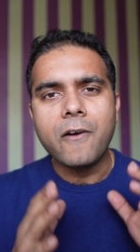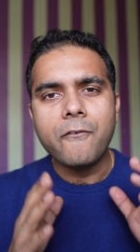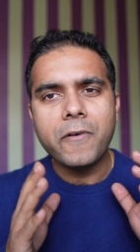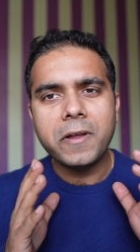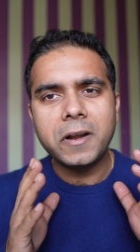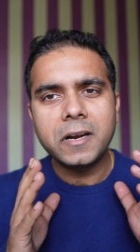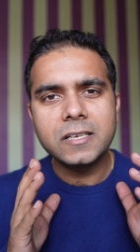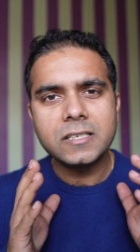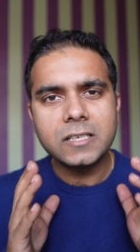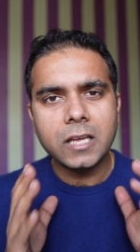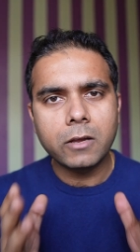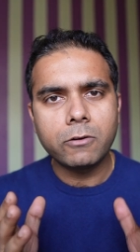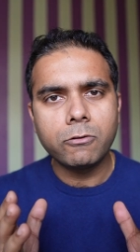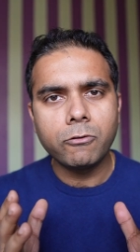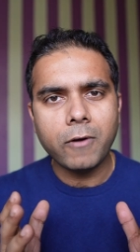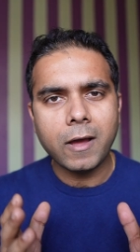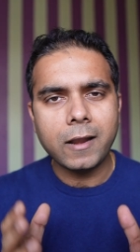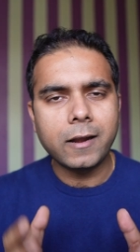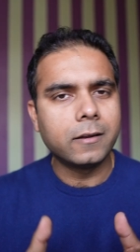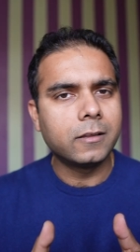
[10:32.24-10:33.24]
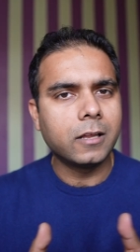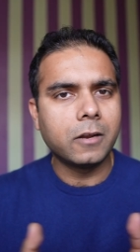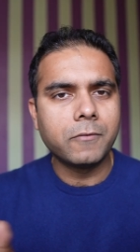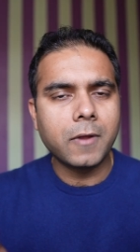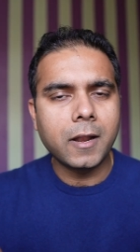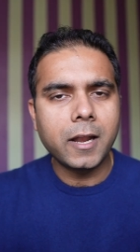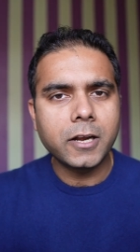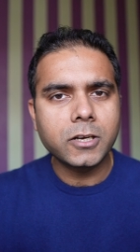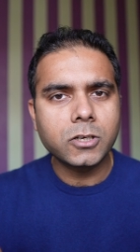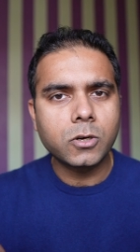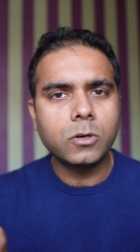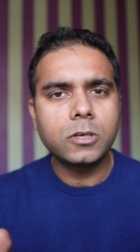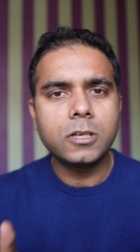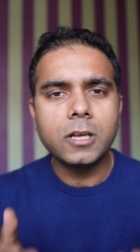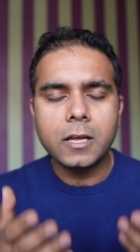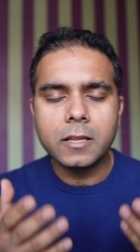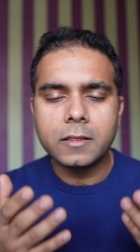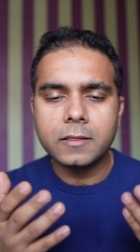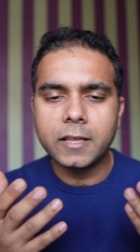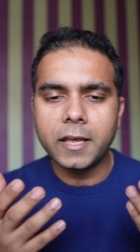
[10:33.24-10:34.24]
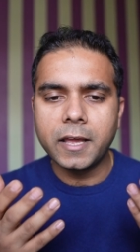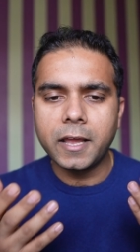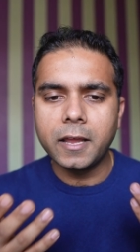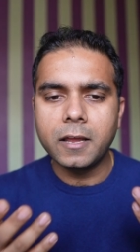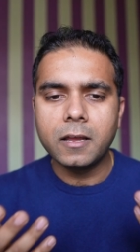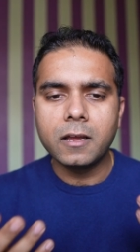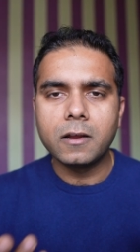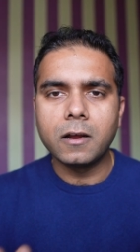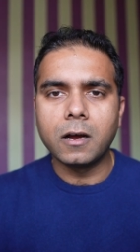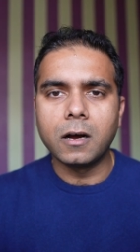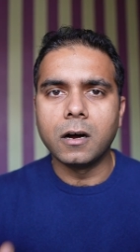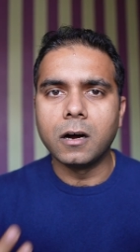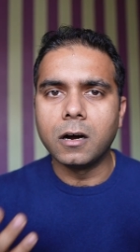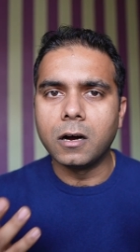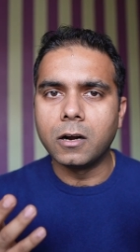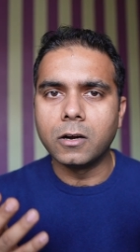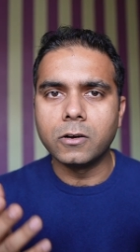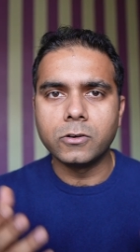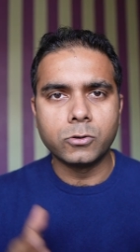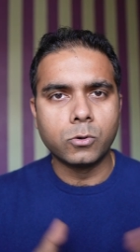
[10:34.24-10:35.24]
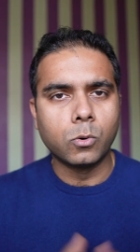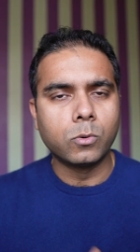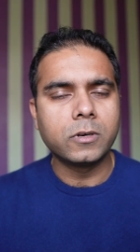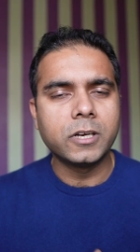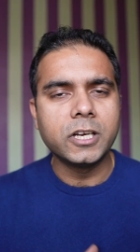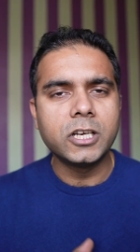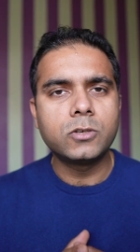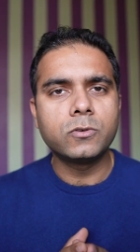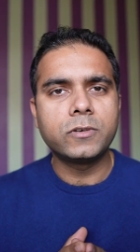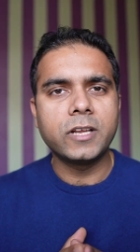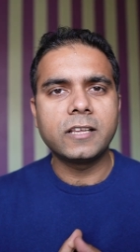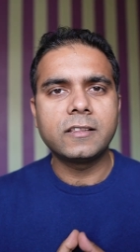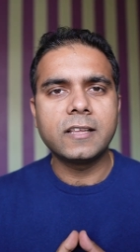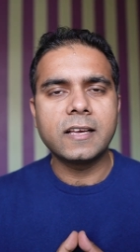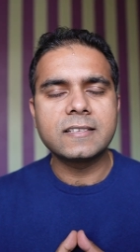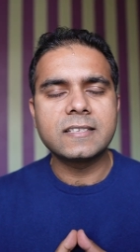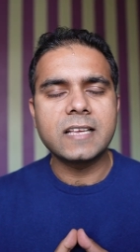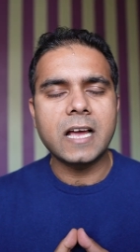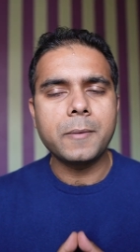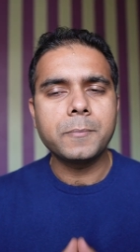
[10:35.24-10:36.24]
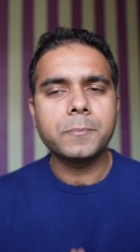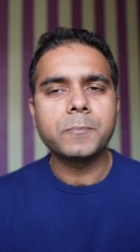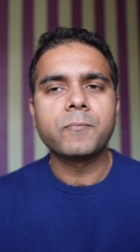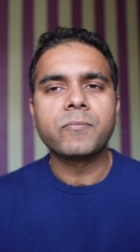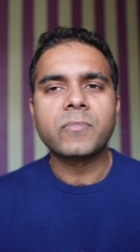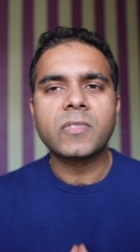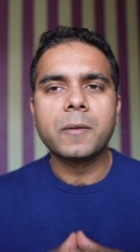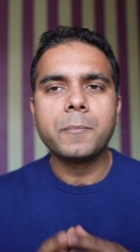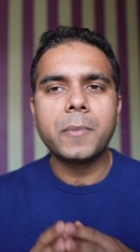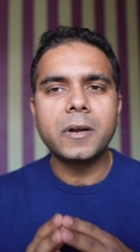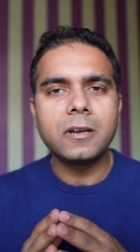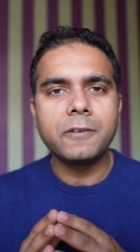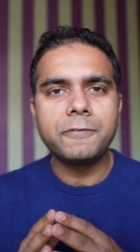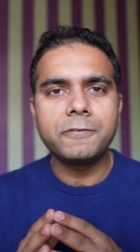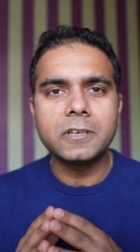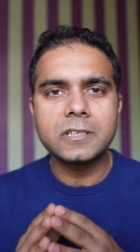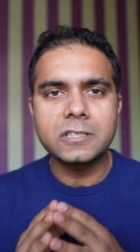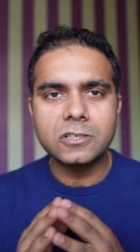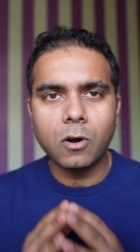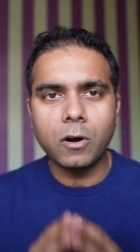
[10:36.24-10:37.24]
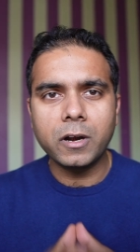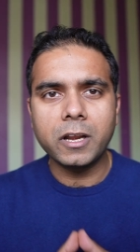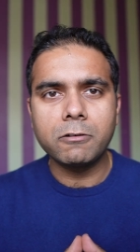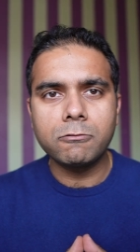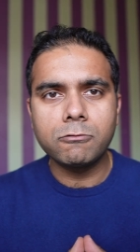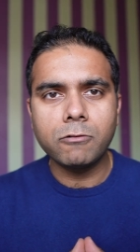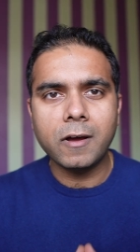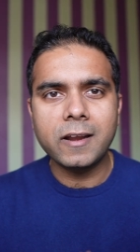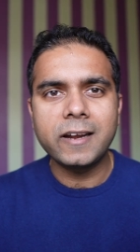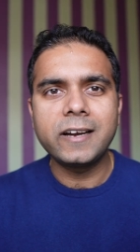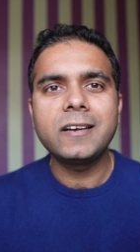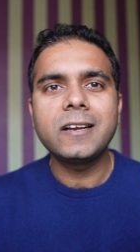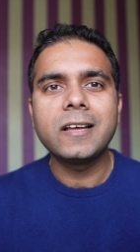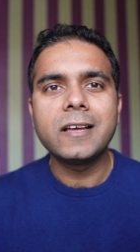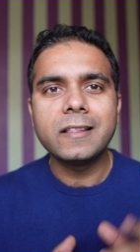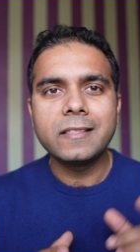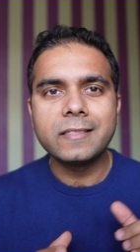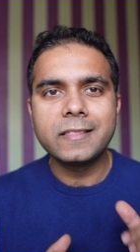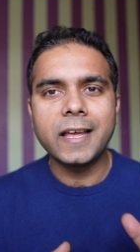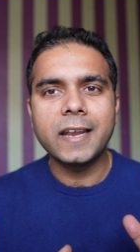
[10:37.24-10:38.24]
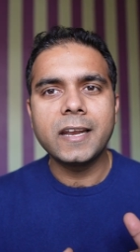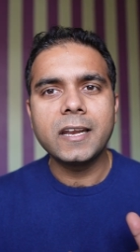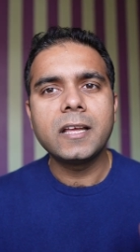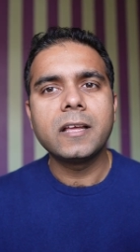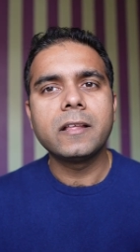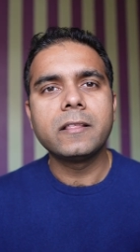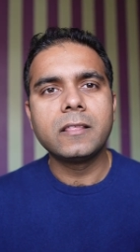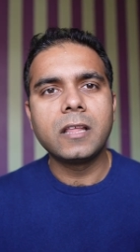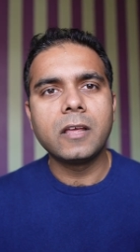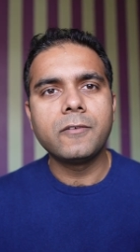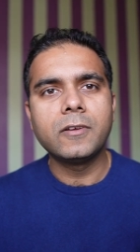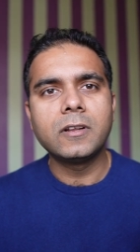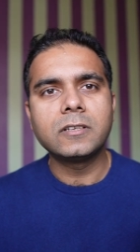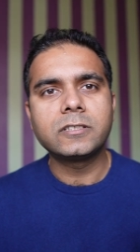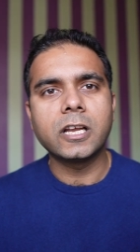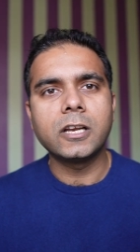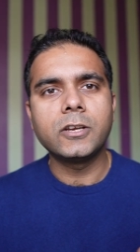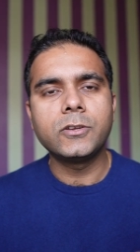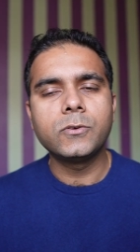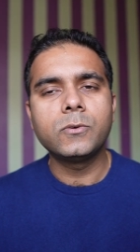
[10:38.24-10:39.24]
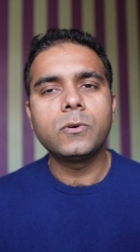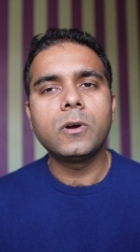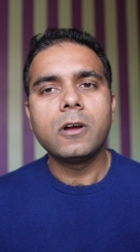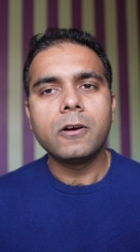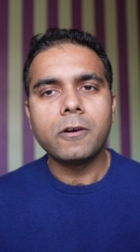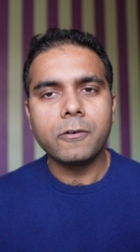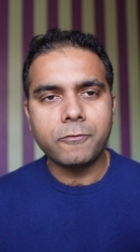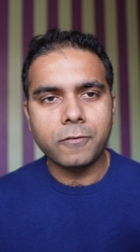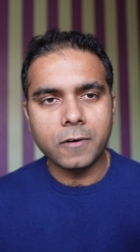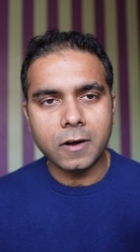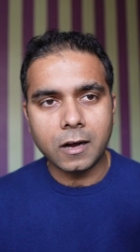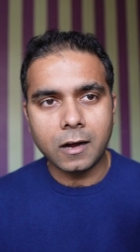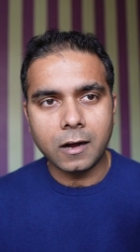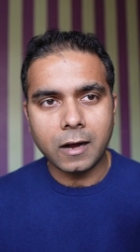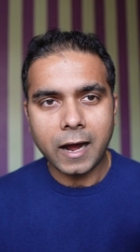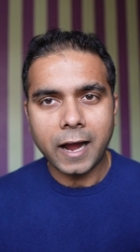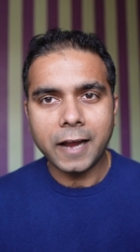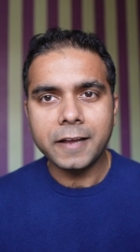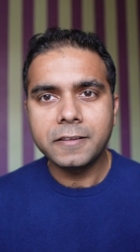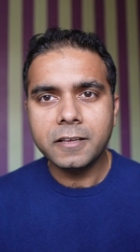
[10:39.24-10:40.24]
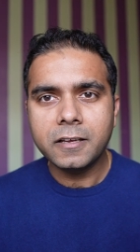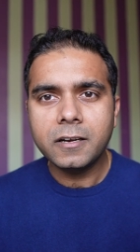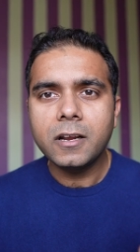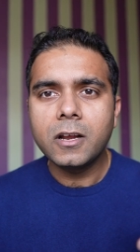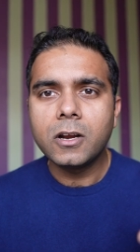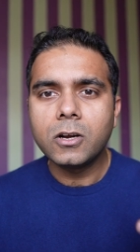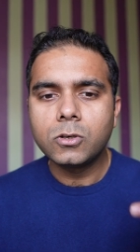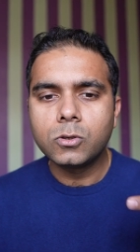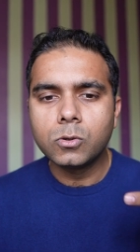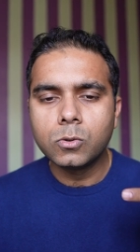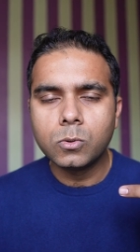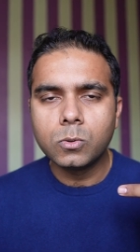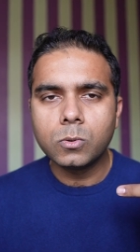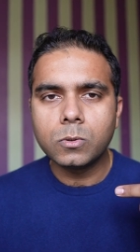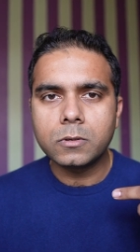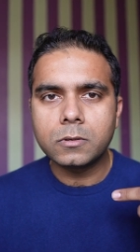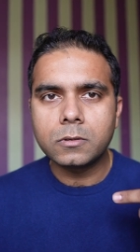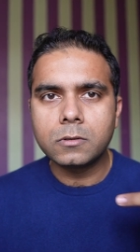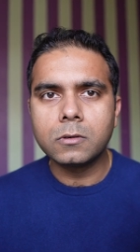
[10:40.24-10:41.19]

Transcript: When it is equivalent, then well and good, you don't need to take the exam. But if it's not equivalent, then they will tell you either to